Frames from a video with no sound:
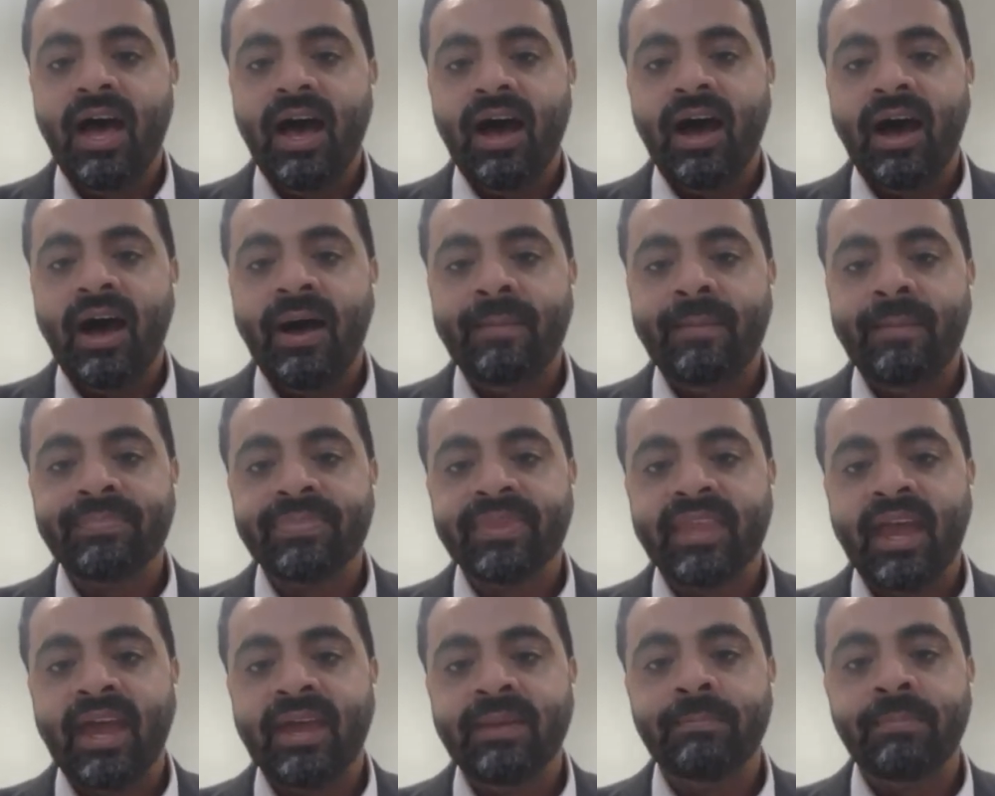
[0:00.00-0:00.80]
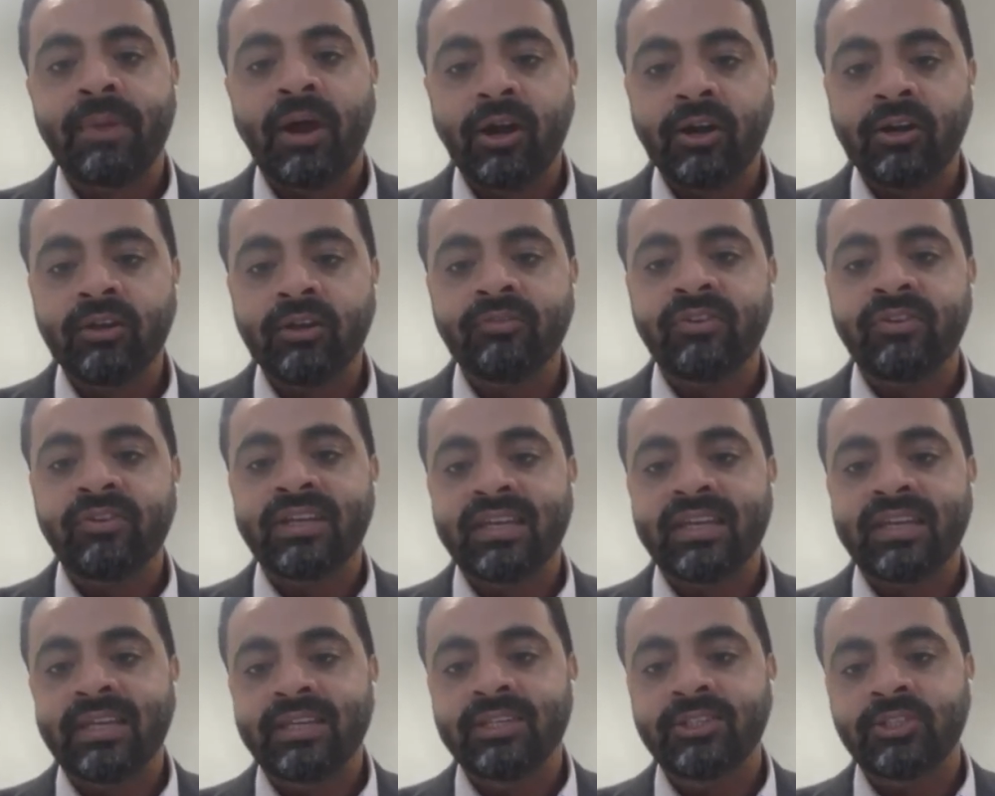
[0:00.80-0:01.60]
And part of
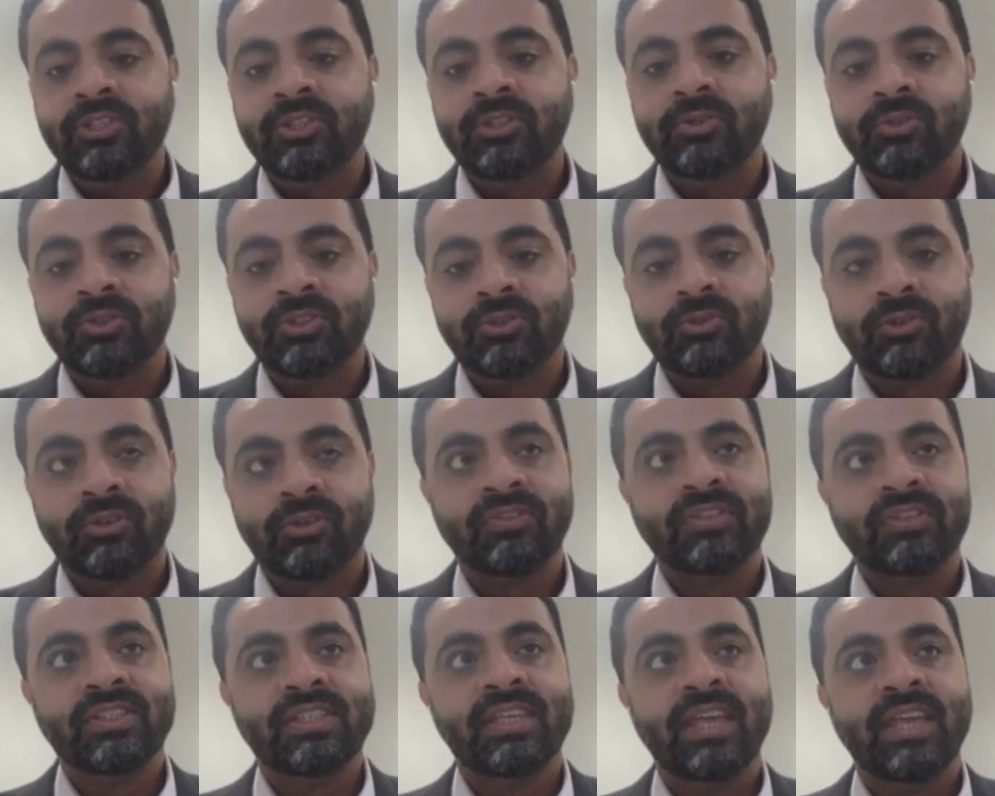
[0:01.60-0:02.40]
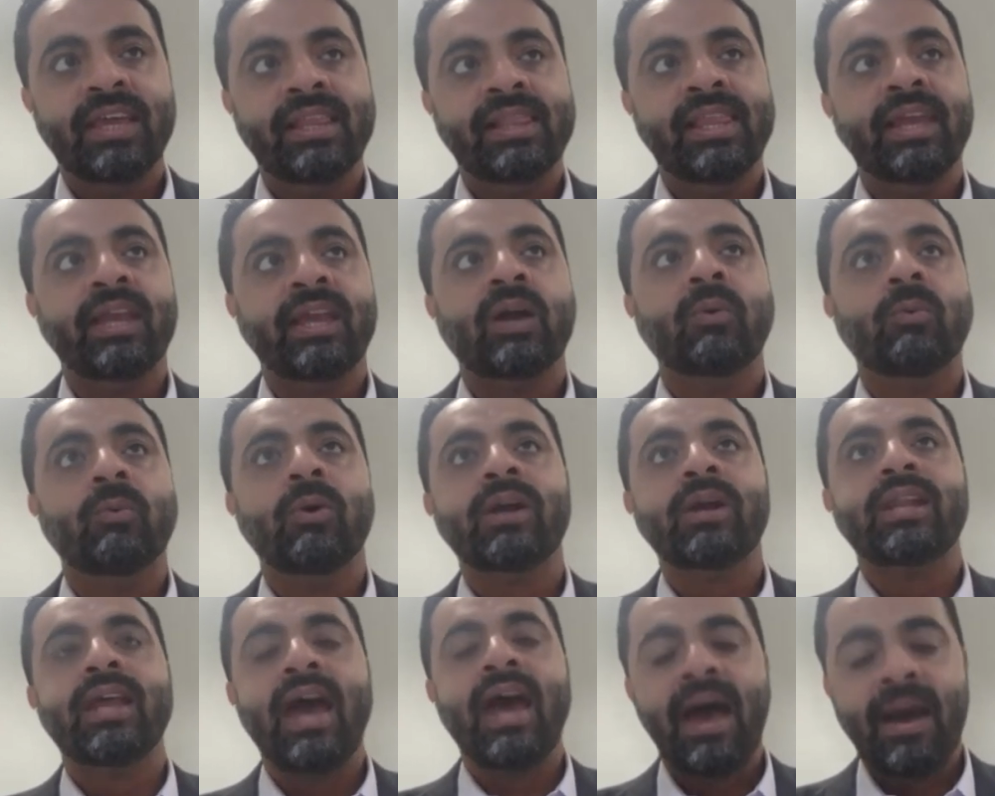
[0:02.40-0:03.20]
it is to sort of say, like,
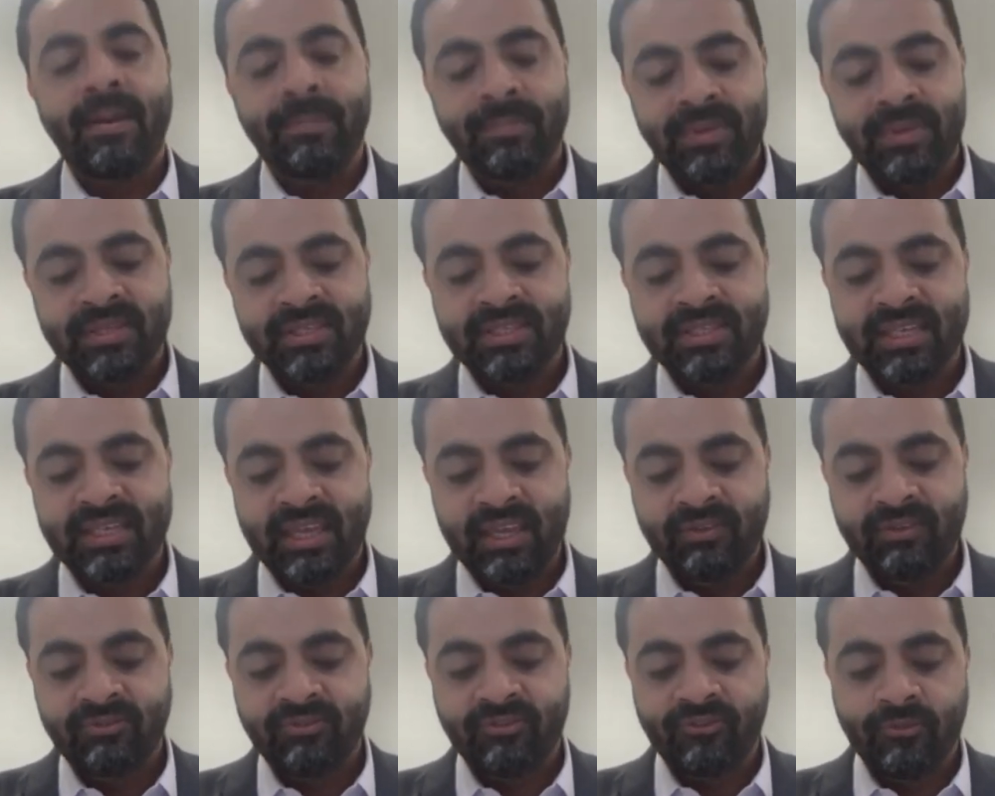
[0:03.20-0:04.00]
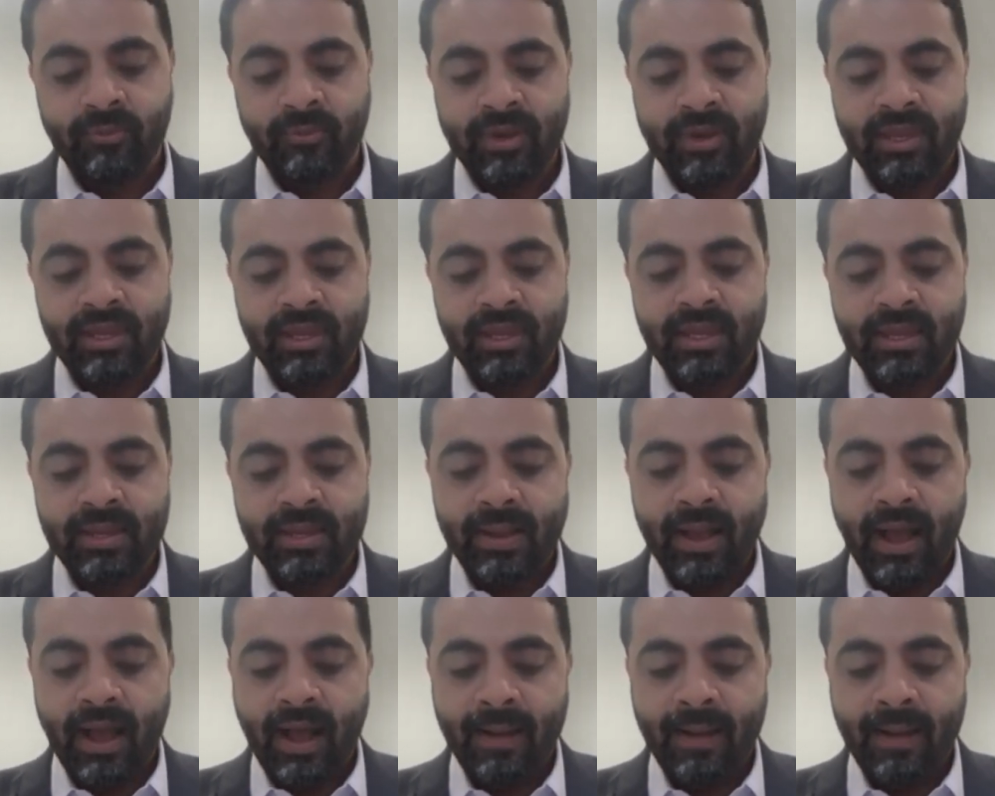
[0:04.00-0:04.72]
what happens if we,